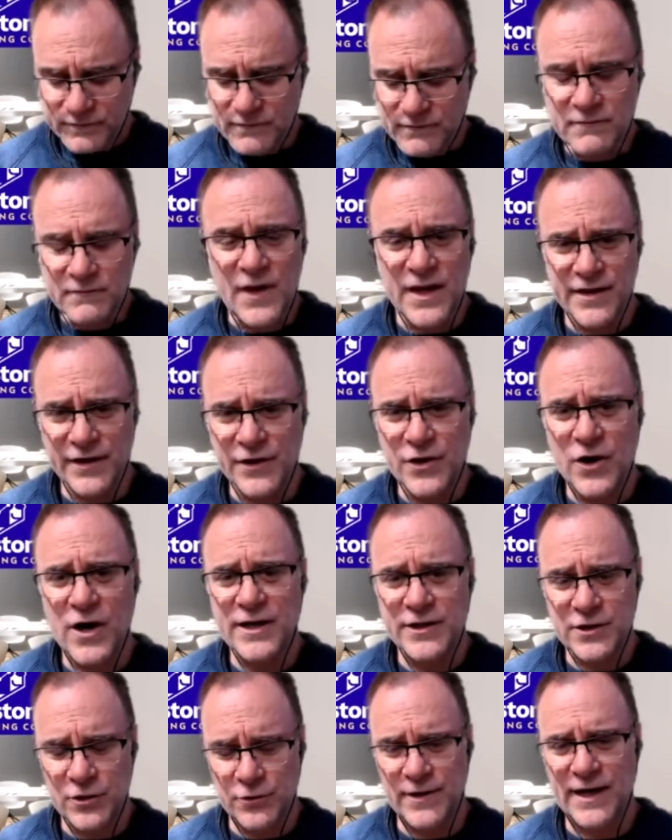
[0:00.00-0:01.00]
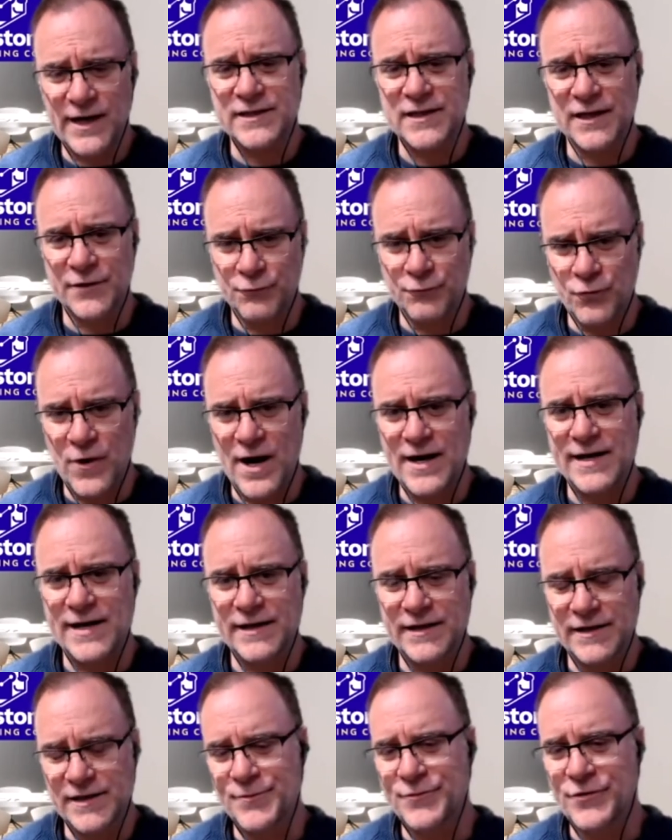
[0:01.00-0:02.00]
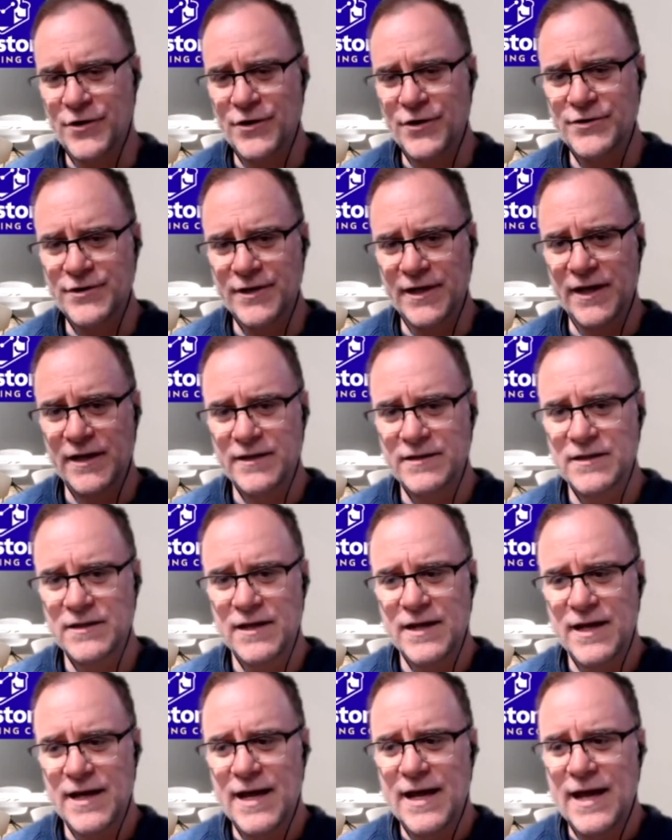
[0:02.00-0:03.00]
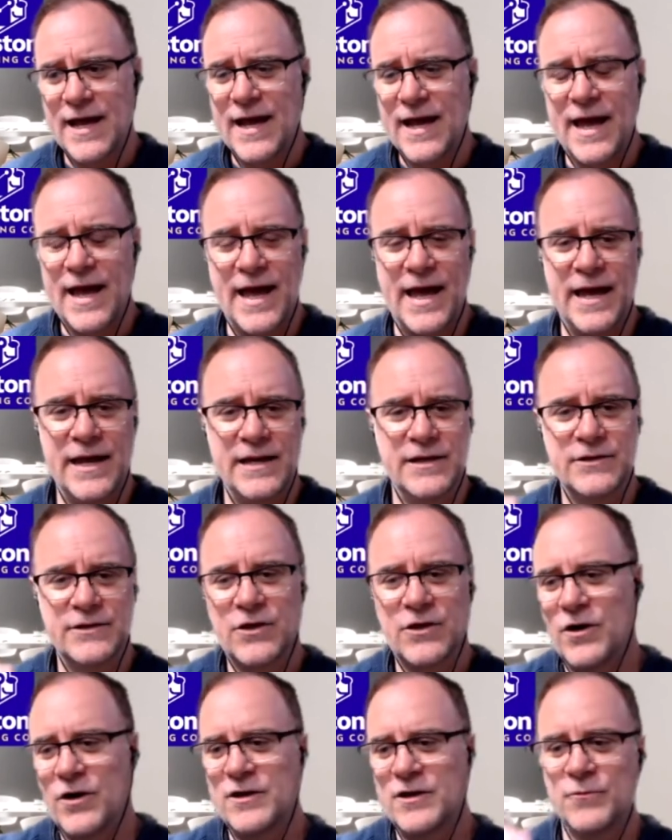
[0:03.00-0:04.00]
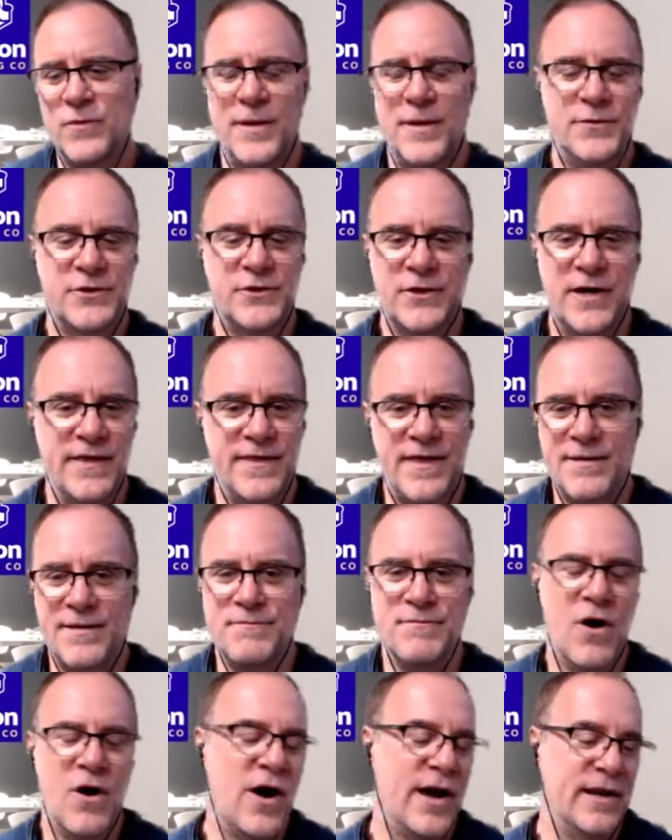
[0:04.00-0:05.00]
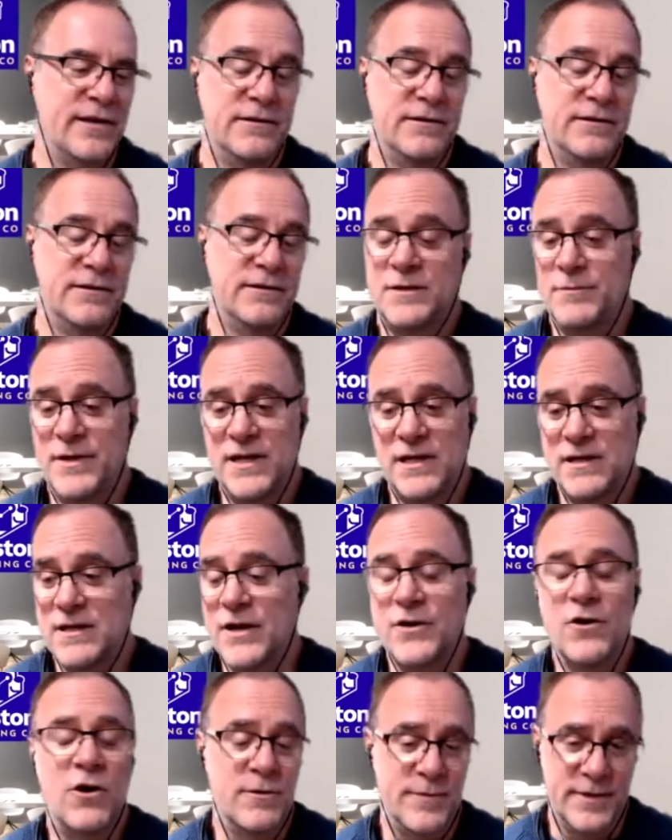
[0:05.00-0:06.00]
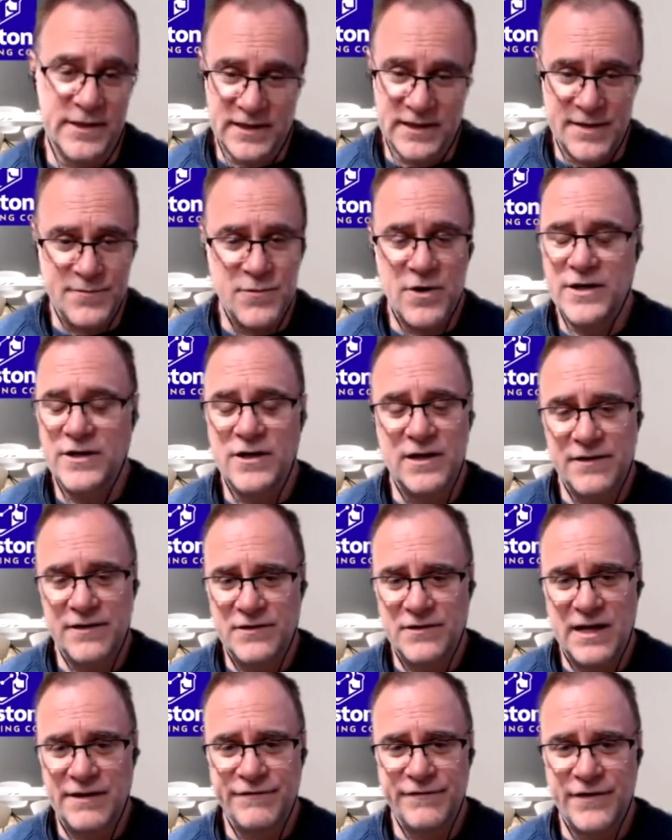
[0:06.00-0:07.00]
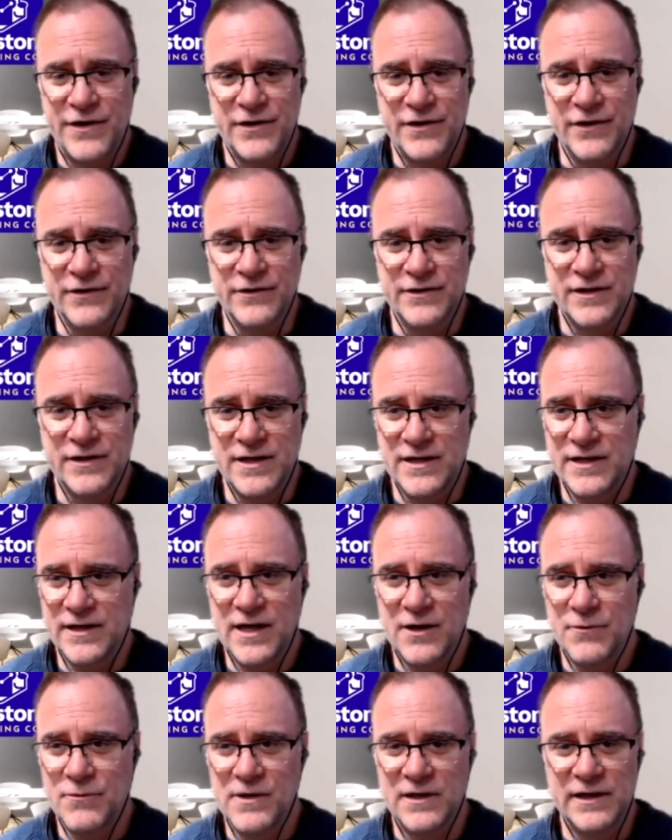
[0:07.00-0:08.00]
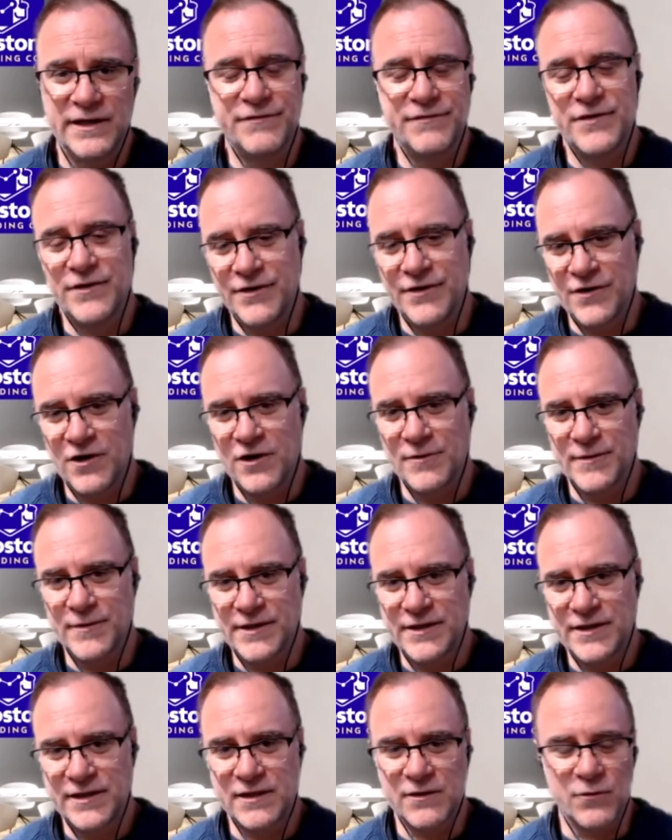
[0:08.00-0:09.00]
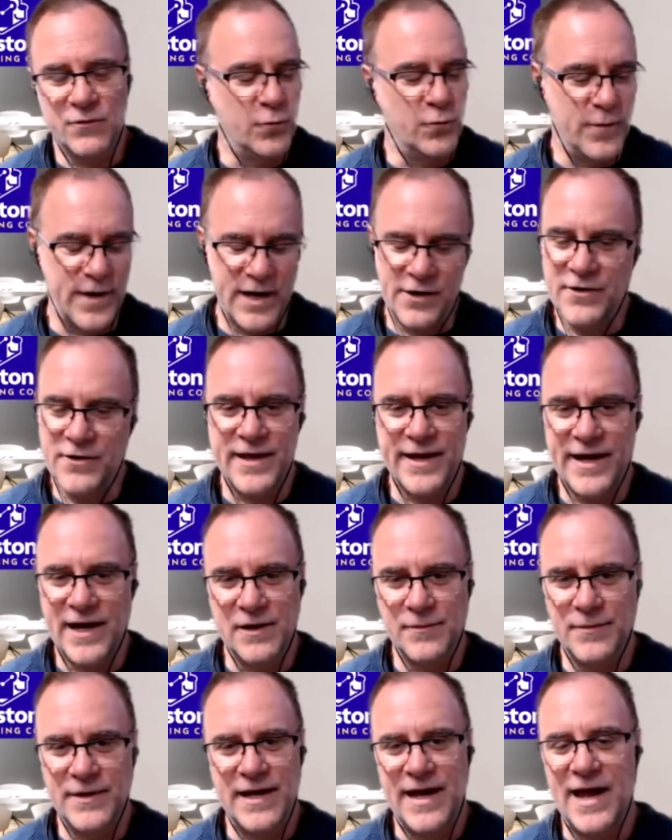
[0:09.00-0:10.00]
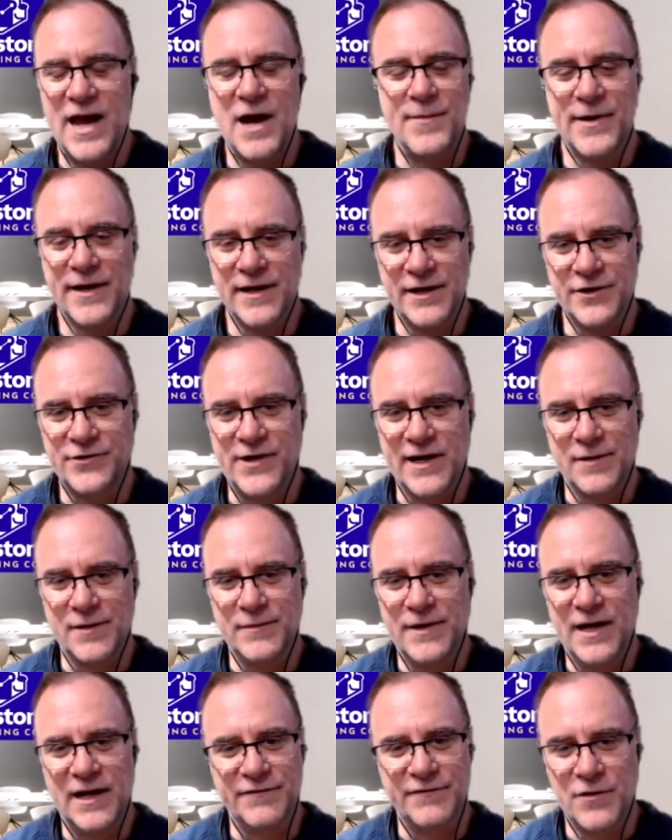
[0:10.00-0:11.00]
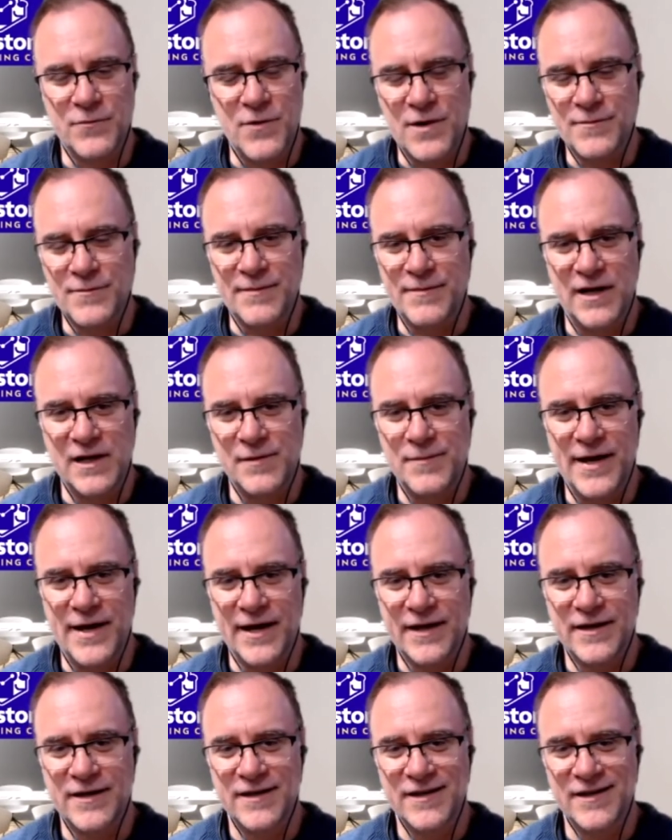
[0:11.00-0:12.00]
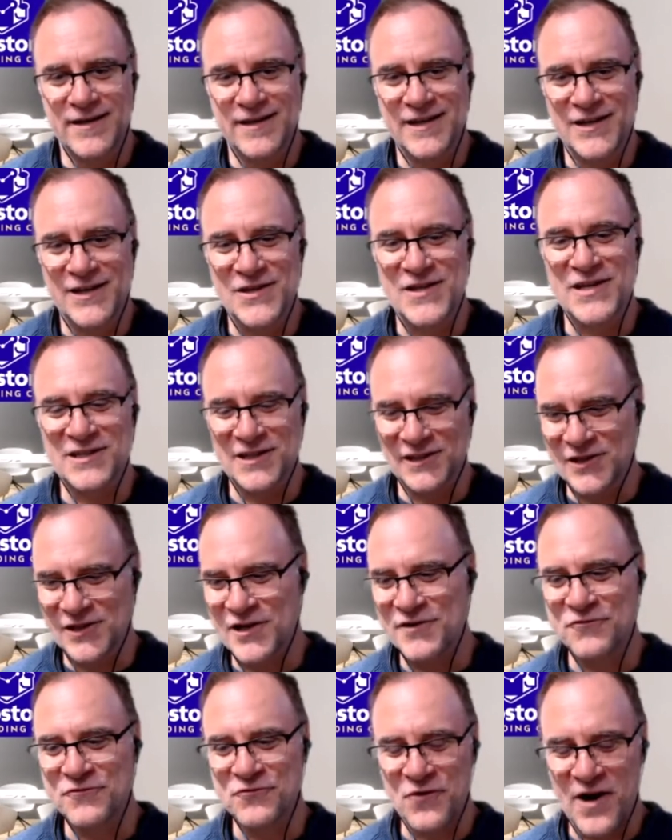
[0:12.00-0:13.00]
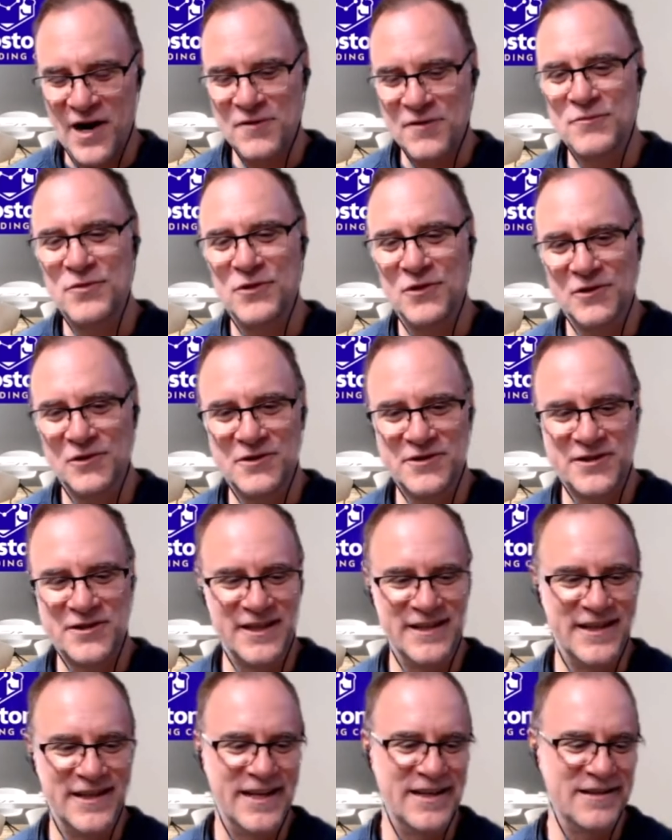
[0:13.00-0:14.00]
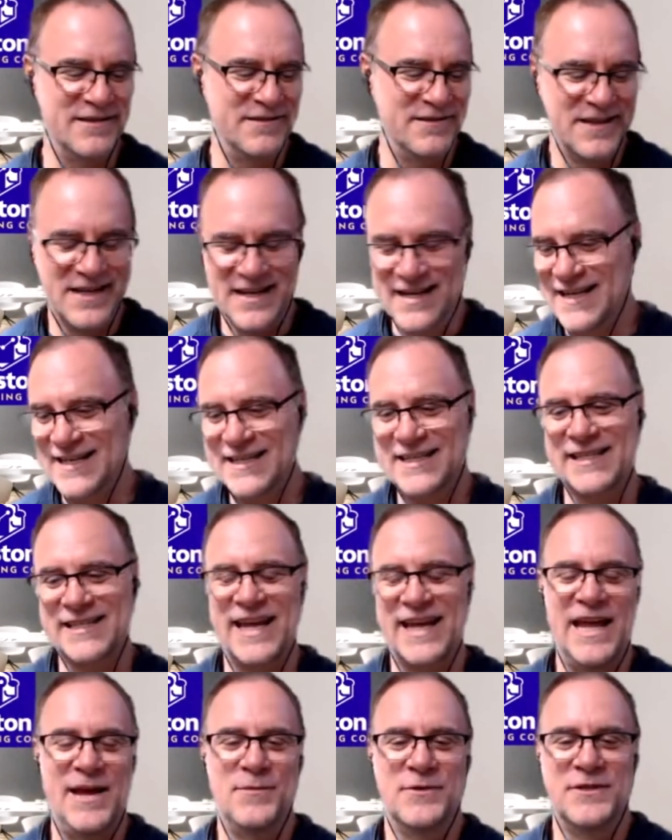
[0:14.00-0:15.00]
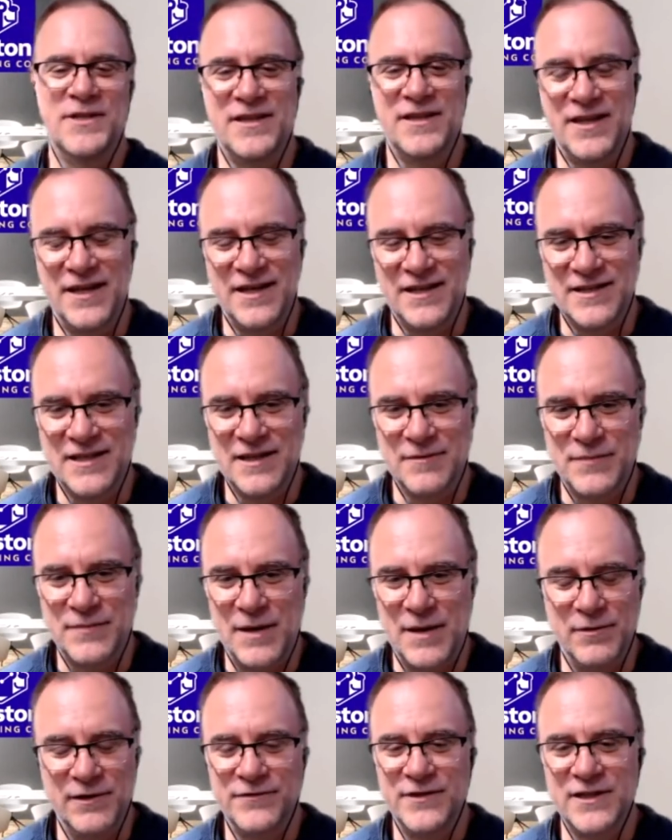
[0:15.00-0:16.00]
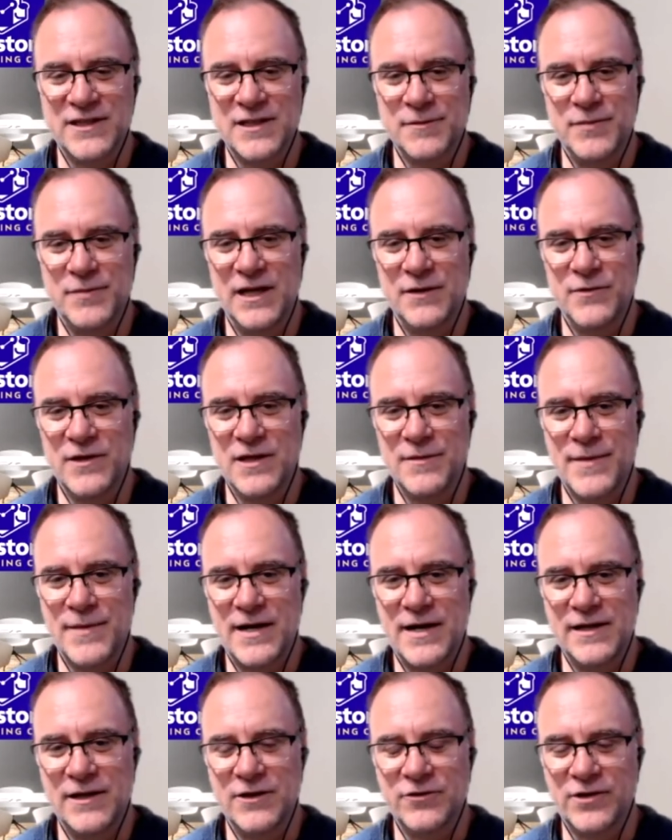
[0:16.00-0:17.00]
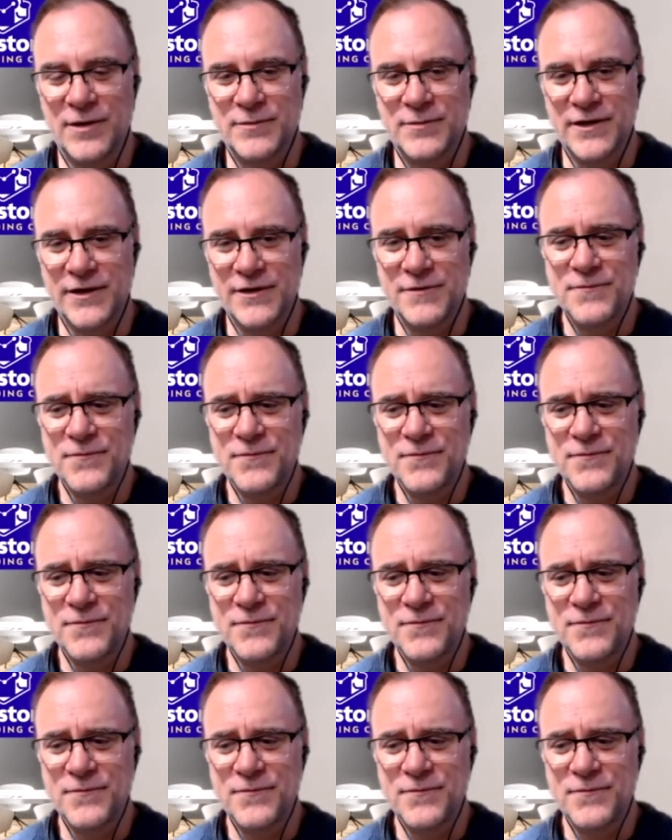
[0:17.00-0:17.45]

the guys who are actually running the project. And on the website, they might just be anonymous. They might not even have photos. And you go, well, mm -hmm. if mm-hmm. they're anonymous, where are they going to be? How am I going to track them down if I want my money back? You know, there's a lot of rug pulls and, and yes. scams and things that people have disappeared with their money in crypto.